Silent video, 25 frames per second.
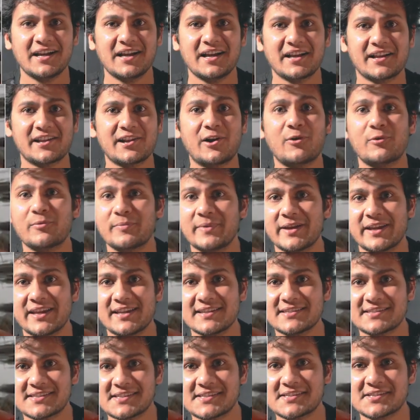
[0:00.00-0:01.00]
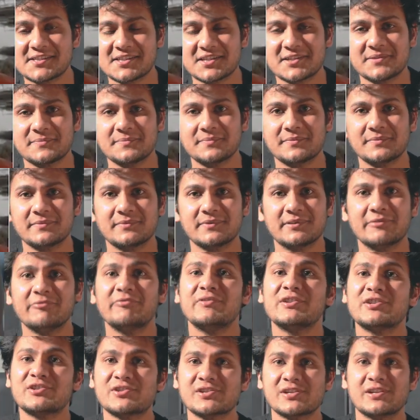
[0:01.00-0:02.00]
groundbreaking system
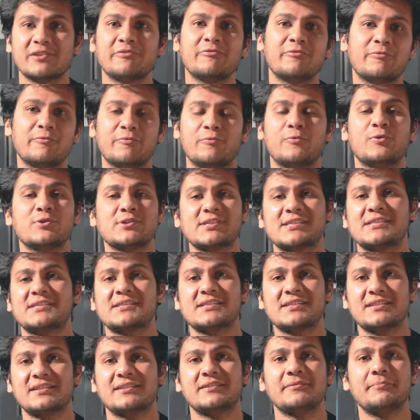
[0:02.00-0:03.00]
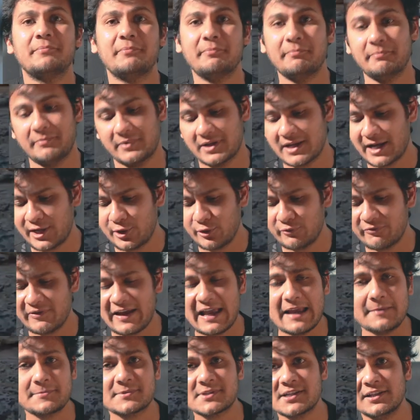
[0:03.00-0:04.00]
which was kind of
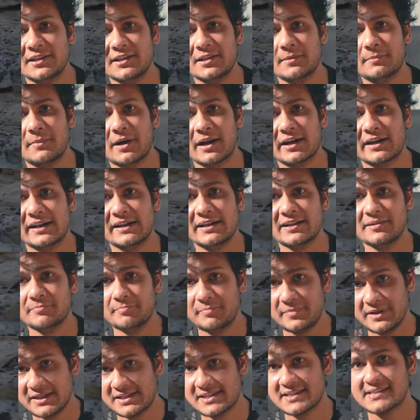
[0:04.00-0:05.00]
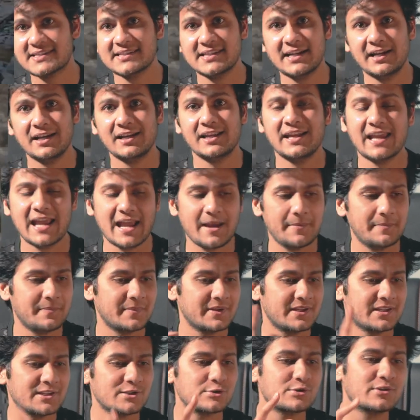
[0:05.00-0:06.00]
absent in the market, and it bridges that gap.
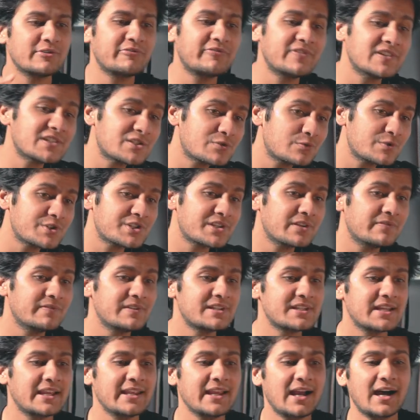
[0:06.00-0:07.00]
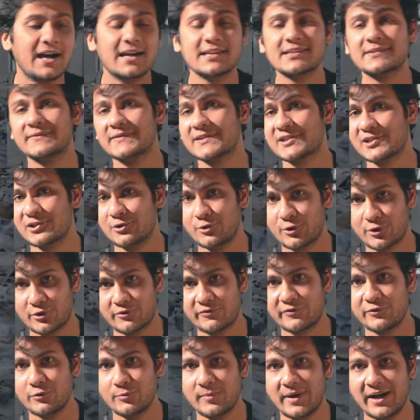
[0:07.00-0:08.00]
So the first question which I asked, which a lot
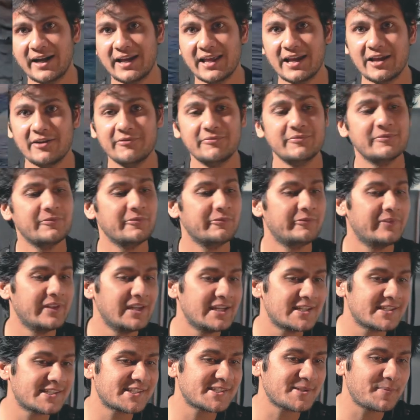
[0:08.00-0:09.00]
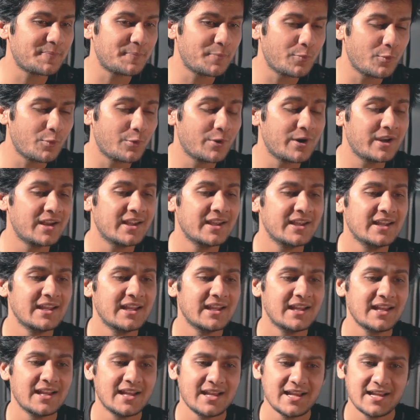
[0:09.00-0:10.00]
of you might have, will it support
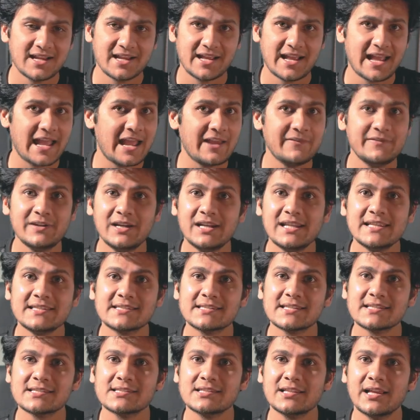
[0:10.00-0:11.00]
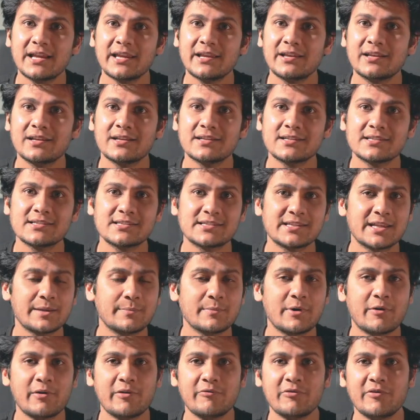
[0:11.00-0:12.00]
heavier lenses like
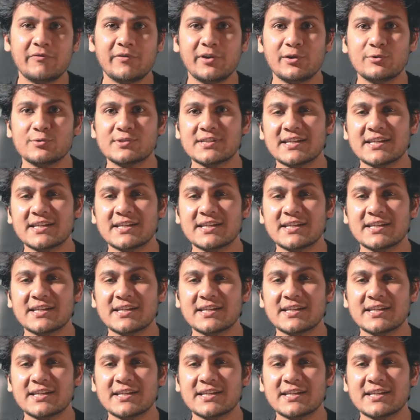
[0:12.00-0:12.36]
Sigma 150 to